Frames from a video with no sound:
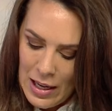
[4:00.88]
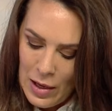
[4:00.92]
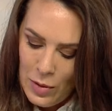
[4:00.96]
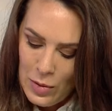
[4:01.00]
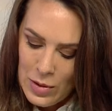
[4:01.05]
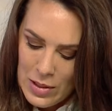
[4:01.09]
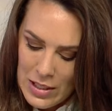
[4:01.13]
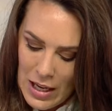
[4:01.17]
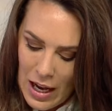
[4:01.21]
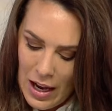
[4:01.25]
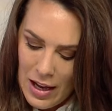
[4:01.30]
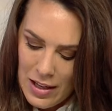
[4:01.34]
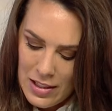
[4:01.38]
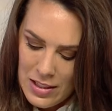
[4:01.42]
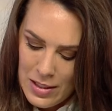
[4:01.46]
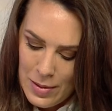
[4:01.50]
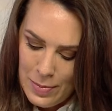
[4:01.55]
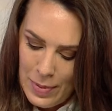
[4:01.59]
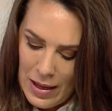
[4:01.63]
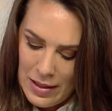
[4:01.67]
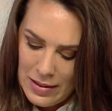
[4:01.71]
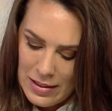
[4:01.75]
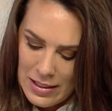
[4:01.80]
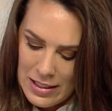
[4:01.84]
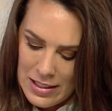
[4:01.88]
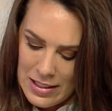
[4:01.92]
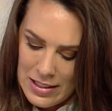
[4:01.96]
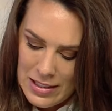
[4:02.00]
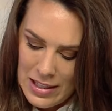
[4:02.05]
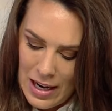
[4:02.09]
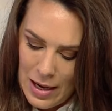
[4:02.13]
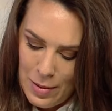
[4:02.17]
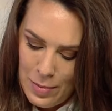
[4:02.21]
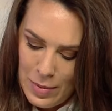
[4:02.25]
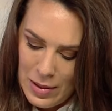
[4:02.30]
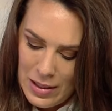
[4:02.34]
He was asked about this
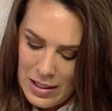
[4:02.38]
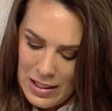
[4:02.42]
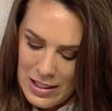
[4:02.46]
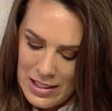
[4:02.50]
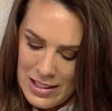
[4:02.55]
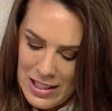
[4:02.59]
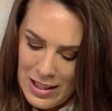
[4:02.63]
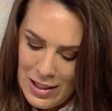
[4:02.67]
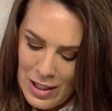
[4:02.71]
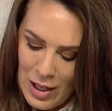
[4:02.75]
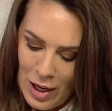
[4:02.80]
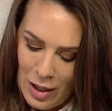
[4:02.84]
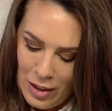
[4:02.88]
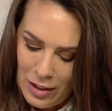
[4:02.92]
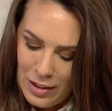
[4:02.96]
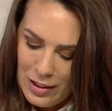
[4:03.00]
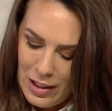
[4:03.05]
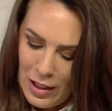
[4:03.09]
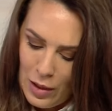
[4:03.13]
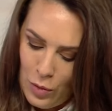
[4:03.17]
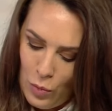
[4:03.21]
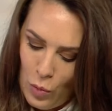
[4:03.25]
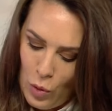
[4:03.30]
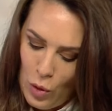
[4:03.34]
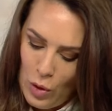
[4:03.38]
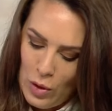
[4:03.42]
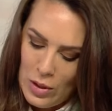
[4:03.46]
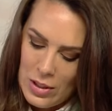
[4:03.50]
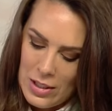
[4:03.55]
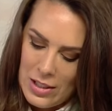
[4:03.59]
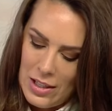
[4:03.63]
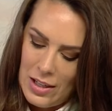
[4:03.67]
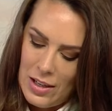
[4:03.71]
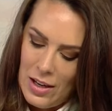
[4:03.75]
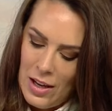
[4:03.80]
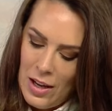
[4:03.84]
statement. He said the only thing
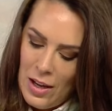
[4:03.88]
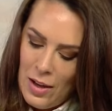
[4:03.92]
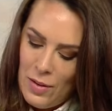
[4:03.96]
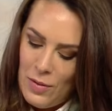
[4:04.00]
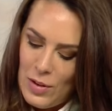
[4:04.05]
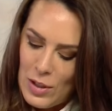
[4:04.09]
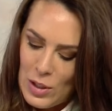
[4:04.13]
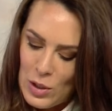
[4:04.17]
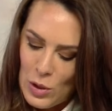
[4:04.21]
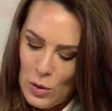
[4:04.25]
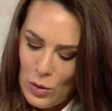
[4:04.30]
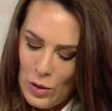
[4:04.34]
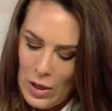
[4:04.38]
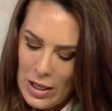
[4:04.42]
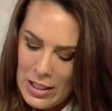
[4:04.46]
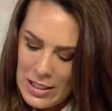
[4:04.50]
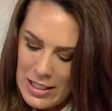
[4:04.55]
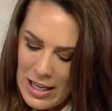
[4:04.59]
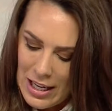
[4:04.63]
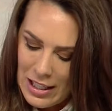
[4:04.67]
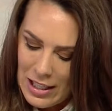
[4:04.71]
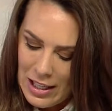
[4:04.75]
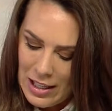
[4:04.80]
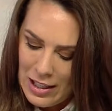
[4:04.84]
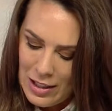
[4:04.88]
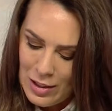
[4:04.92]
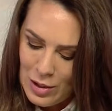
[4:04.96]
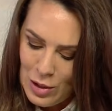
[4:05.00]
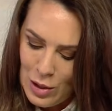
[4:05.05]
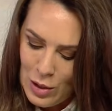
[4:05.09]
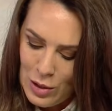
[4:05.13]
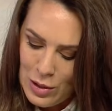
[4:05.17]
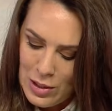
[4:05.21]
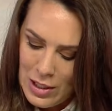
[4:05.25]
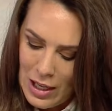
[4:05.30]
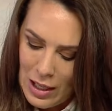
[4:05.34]
worse than Victoria taking
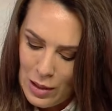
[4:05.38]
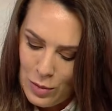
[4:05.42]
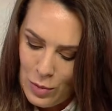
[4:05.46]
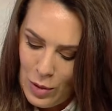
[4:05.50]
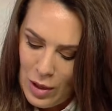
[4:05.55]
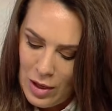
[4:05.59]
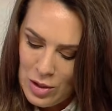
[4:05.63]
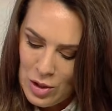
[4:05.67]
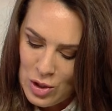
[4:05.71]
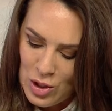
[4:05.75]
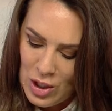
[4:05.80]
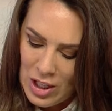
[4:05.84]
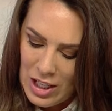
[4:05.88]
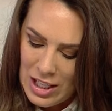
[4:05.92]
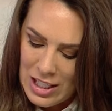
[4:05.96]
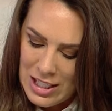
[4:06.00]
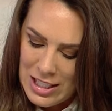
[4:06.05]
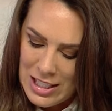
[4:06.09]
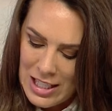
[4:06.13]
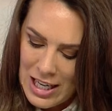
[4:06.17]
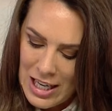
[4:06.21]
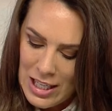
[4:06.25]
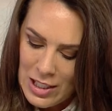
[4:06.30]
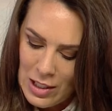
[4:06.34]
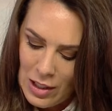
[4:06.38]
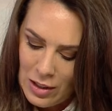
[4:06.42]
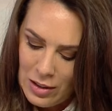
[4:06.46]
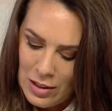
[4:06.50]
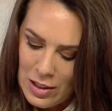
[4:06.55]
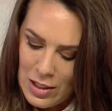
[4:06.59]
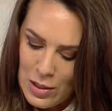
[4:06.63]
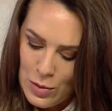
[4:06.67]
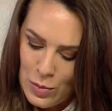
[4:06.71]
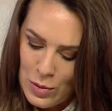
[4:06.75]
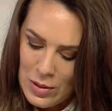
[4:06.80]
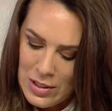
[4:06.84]
New South Wales GST
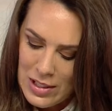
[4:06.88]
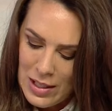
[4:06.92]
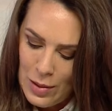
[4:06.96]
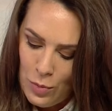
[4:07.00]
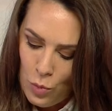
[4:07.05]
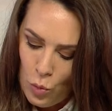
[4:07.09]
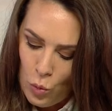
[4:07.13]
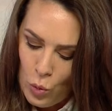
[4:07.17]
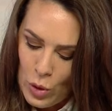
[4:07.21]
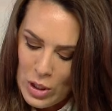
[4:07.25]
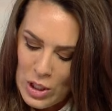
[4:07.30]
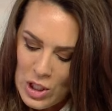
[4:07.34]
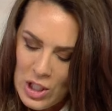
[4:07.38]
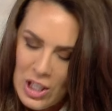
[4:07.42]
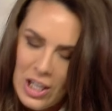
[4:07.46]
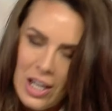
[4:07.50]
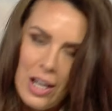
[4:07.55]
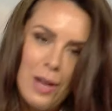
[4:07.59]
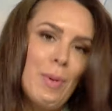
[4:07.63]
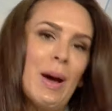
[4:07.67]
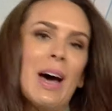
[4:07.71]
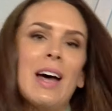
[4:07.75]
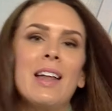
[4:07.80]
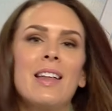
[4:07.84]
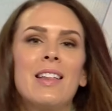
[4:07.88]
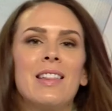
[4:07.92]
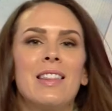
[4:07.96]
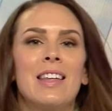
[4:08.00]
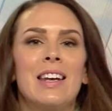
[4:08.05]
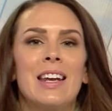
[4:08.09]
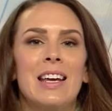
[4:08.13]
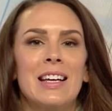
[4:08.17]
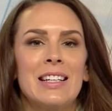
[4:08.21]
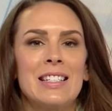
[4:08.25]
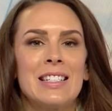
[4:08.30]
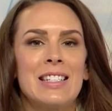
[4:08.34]
dollars was them whinging about it the
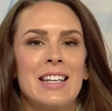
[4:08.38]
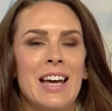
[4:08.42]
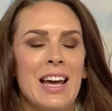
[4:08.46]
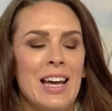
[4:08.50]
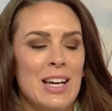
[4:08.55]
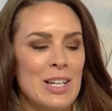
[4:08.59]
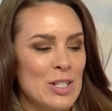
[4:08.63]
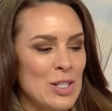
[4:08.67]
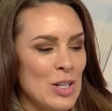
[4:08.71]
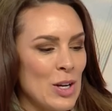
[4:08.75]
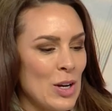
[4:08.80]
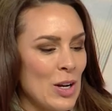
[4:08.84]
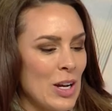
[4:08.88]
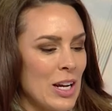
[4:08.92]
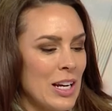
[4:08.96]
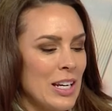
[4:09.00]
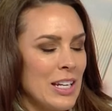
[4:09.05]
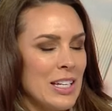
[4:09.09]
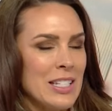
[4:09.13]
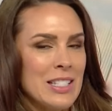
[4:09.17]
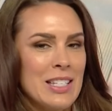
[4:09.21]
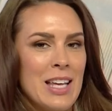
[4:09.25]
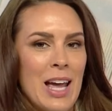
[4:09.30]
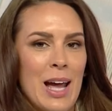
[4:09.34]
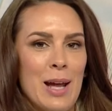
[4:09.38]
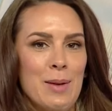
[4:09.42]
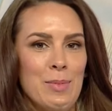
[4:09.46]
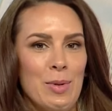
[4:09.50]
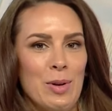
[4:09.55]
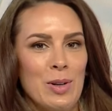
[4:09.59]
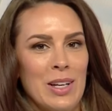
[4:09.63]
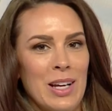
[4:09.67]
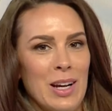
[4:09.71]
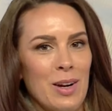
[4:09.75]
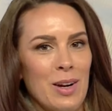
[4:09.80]
next day. So it is game on here.